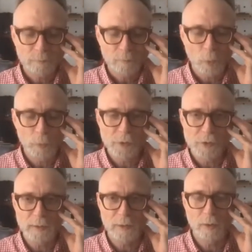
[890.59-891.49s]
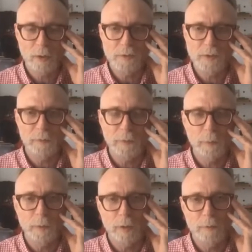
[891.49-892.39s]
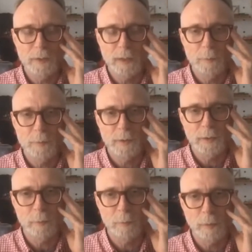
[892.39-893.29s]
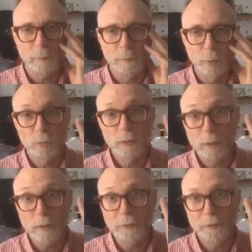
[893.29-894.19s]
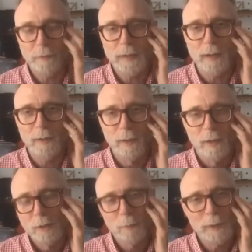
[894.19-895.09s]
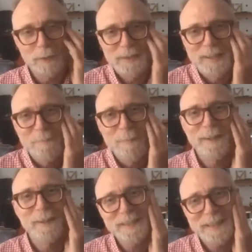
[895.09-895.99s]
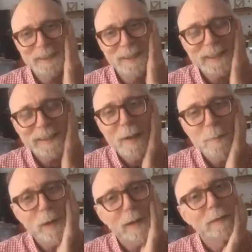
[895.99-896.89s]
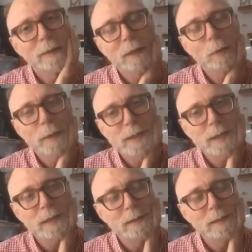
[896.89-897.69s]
We chucked a lot of stuff in with overdubs, and then we pulled a lot of stuff out. Might not sound like that, but, you know, we did.